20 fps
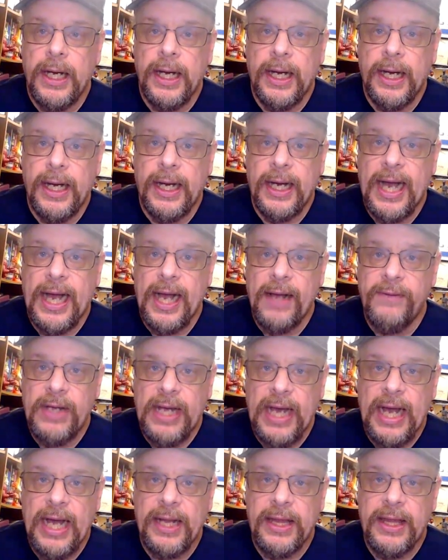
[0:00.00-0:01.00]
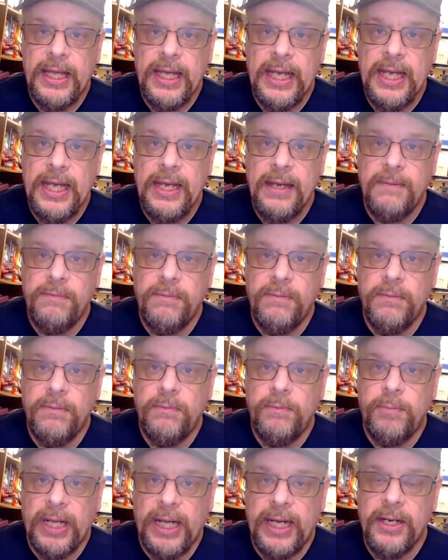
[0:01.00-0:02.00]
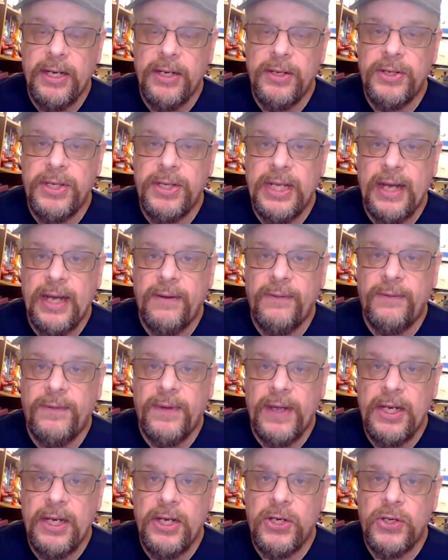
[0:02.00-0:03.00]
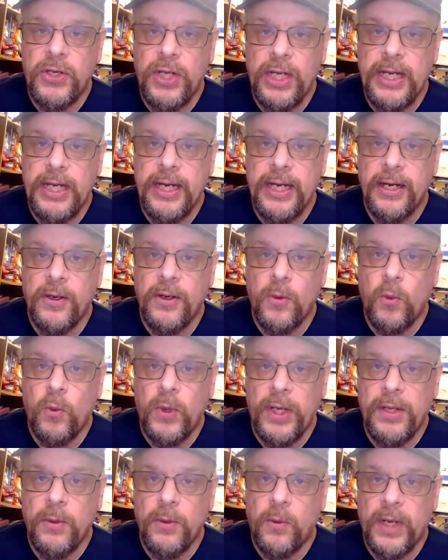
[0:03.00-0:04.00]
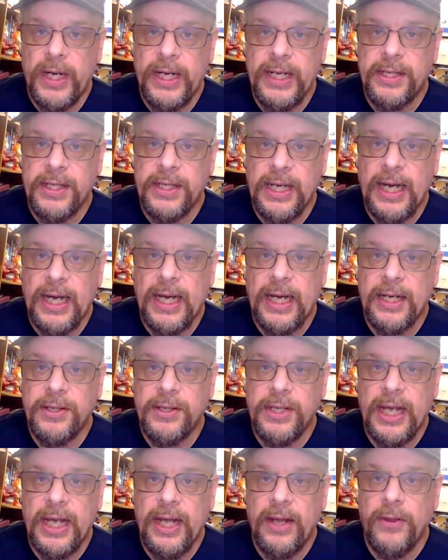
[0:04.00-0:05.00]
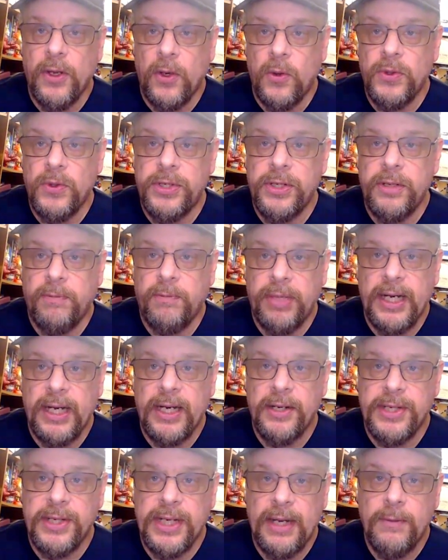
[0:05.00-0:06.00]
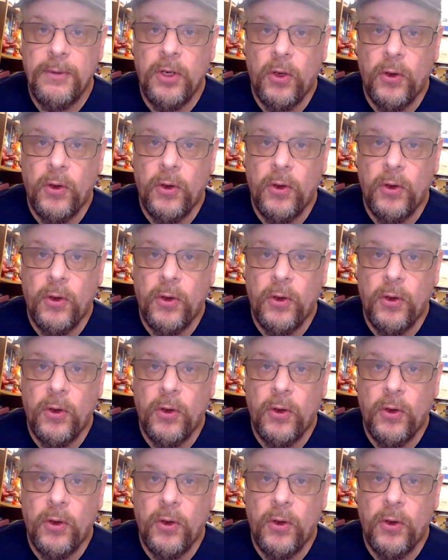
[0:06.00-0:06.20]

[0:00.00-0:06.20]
I've got the players that finished the year with the White Sox, and those are the players I'm